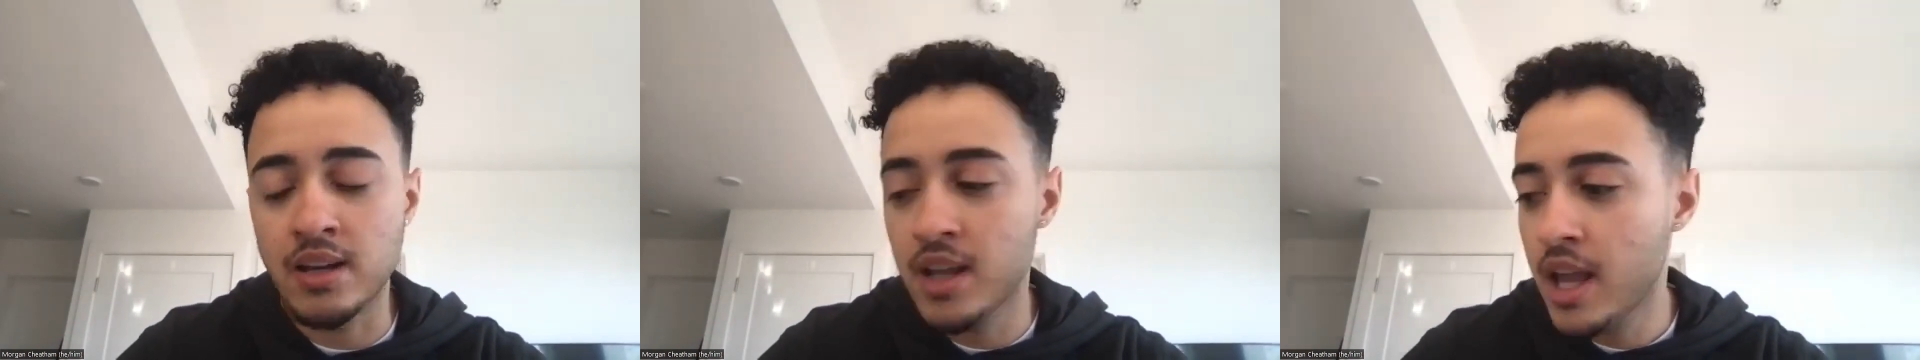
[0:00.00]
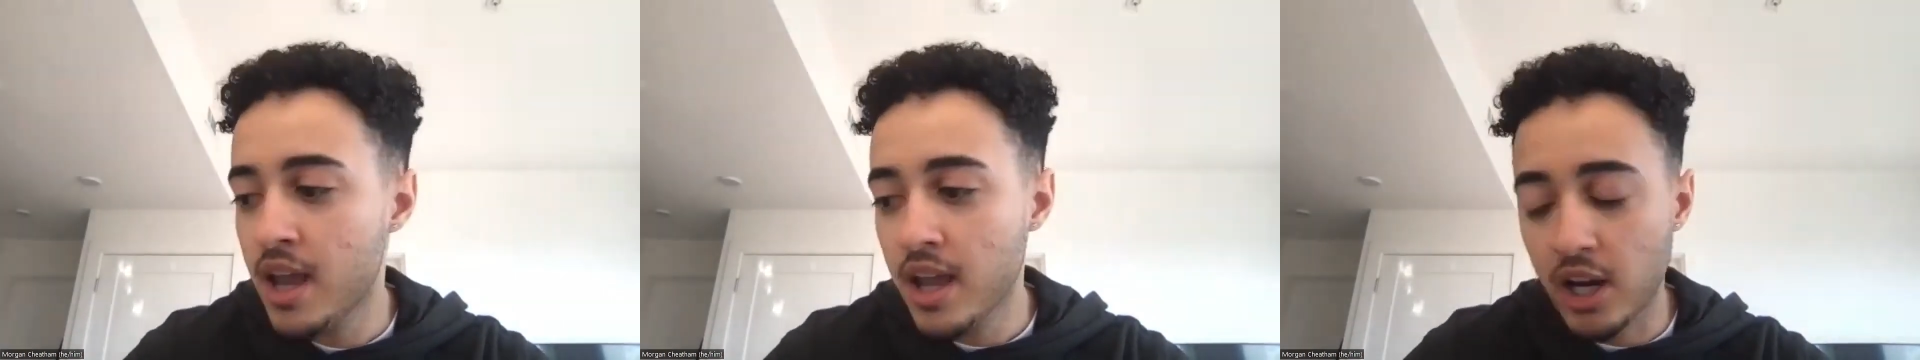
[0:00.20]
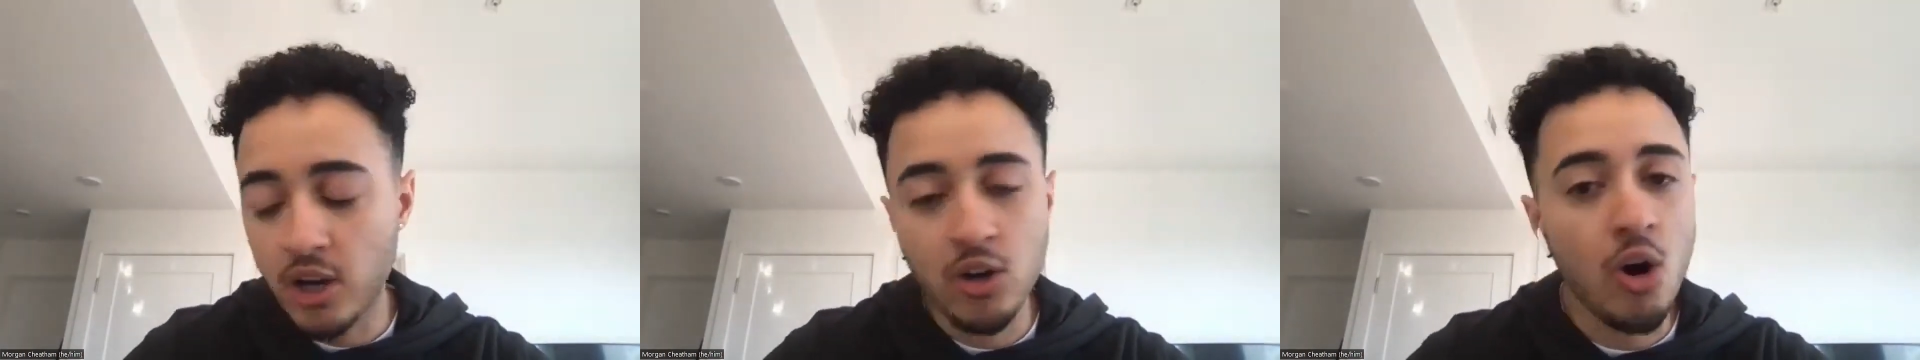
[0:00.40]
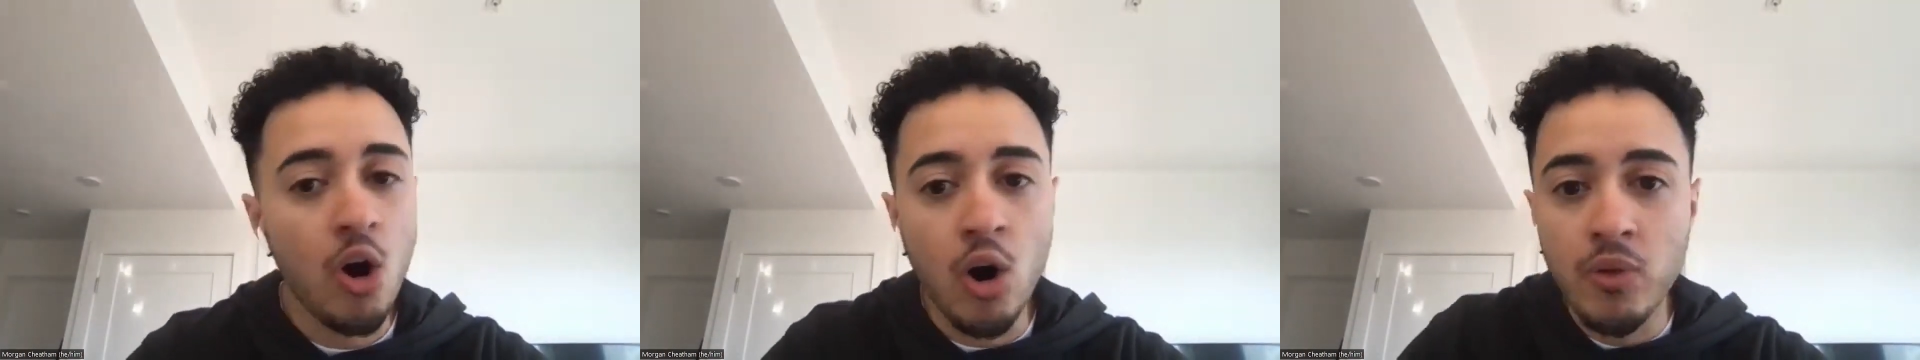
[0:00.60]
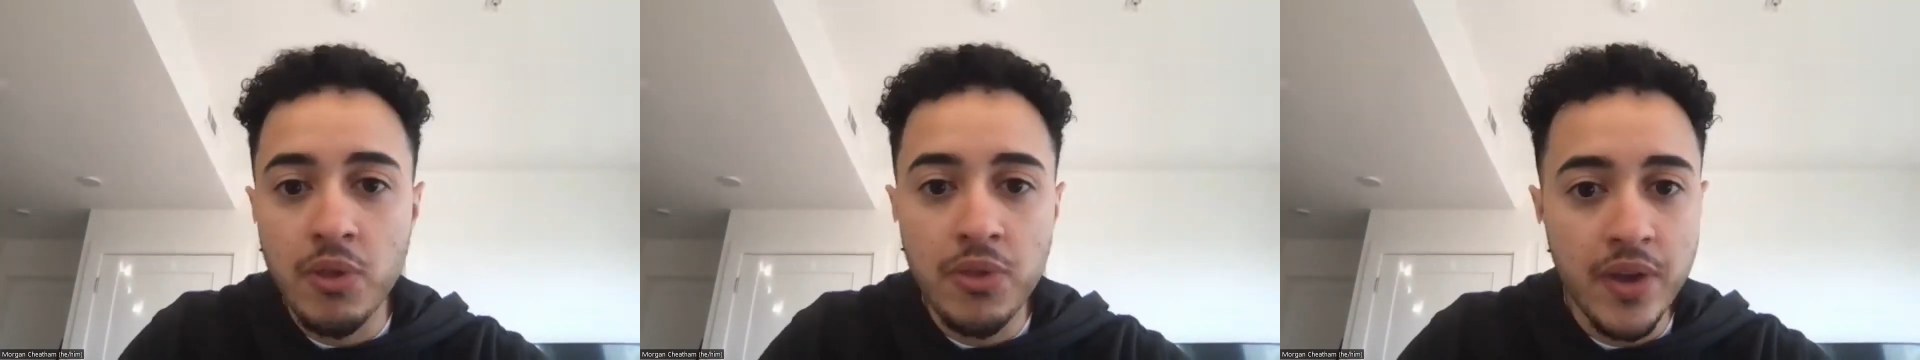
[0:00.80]
and here
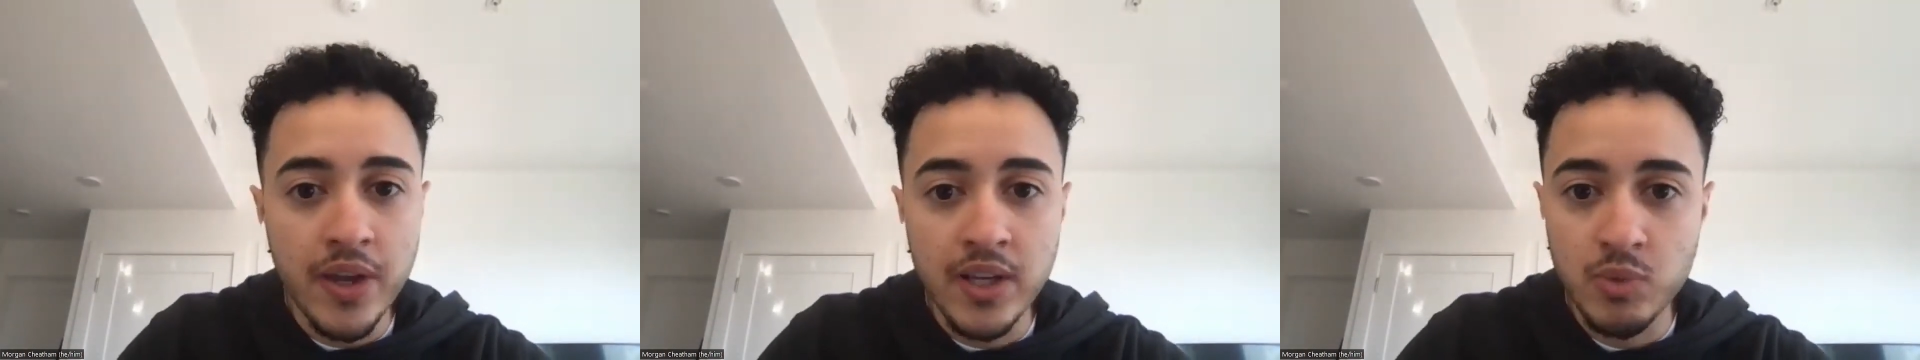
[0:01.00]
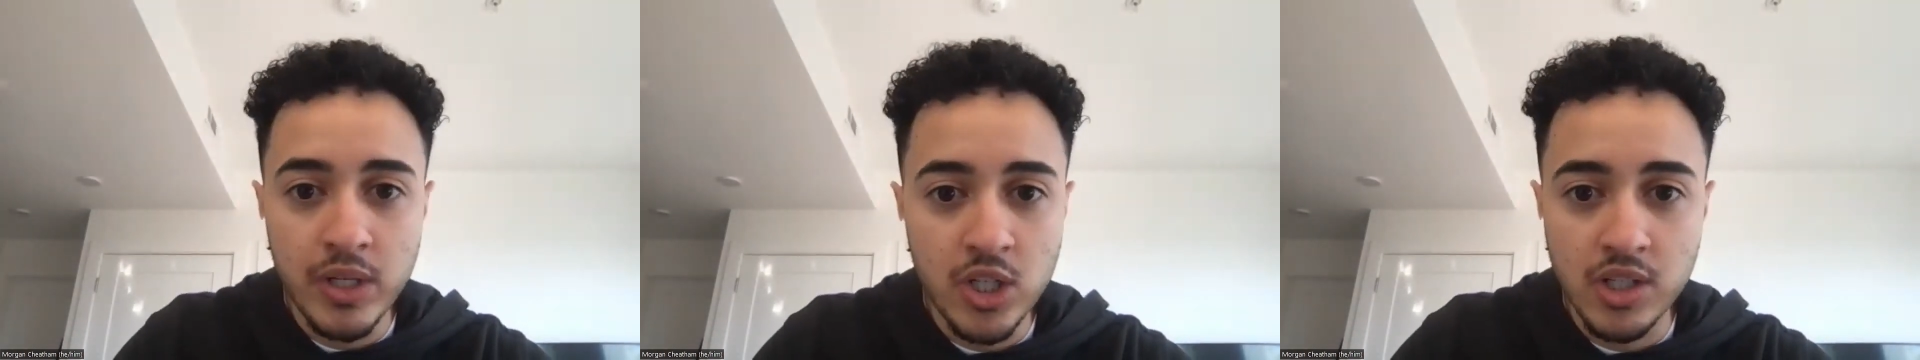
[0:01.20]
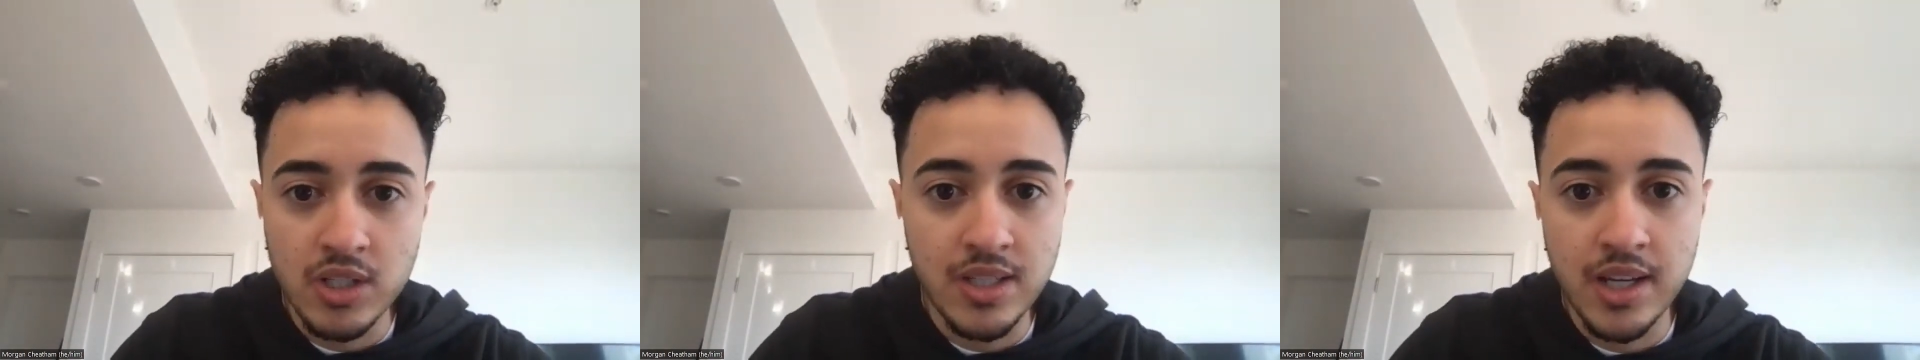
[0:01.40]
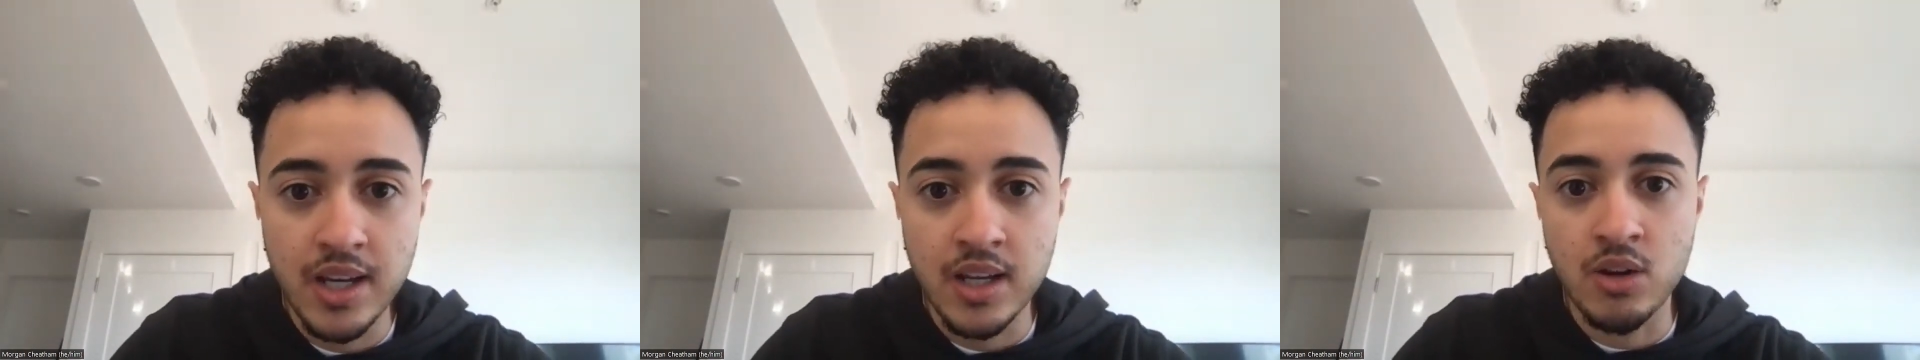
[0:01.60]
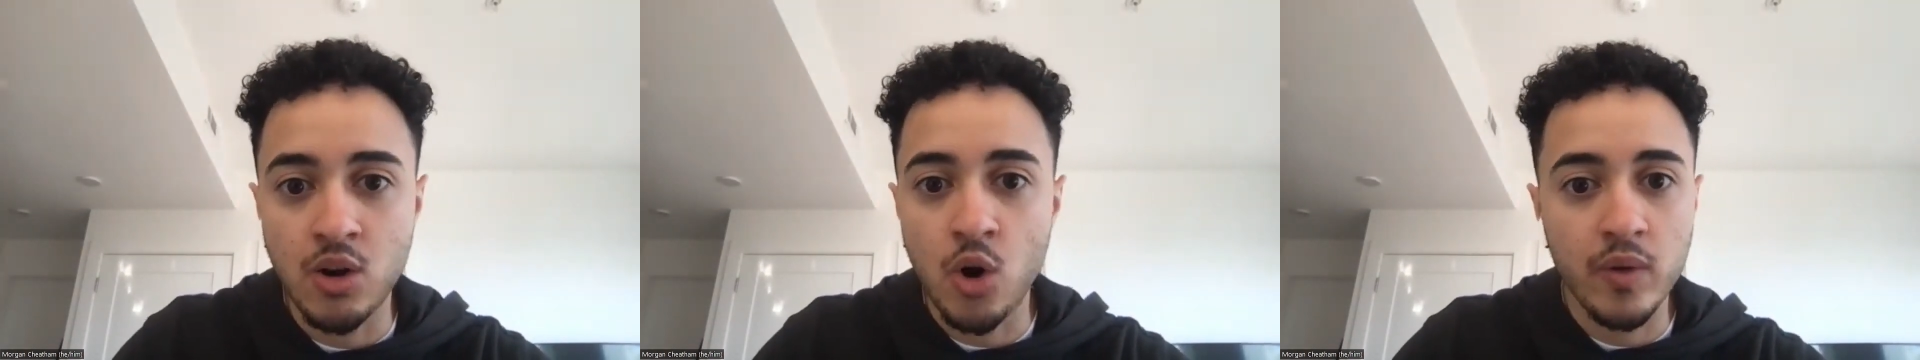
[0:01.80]
are all the things we just
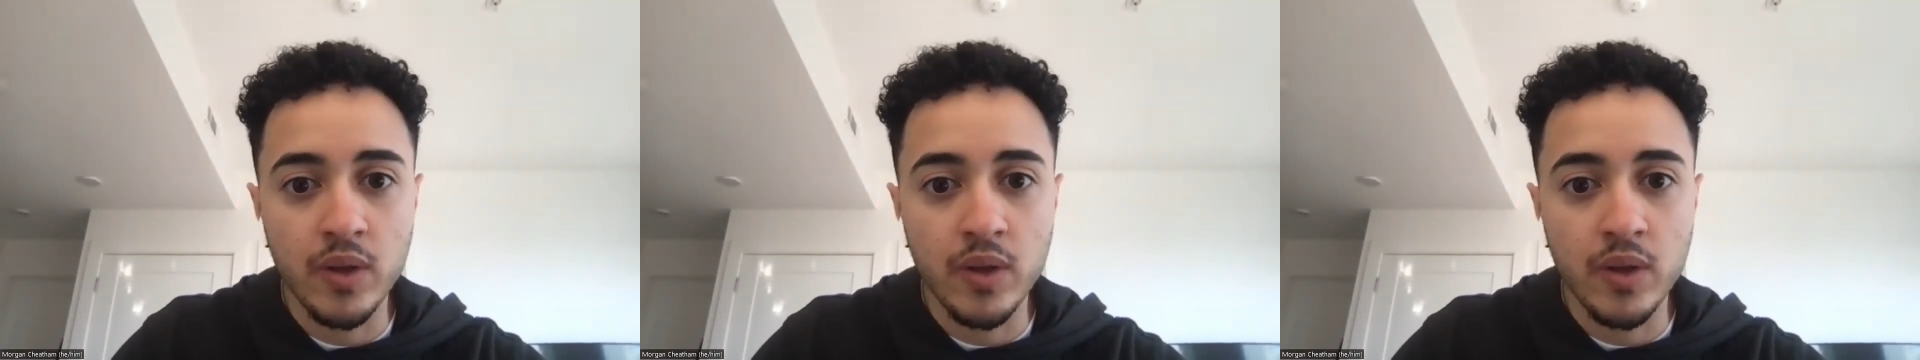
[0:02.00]
did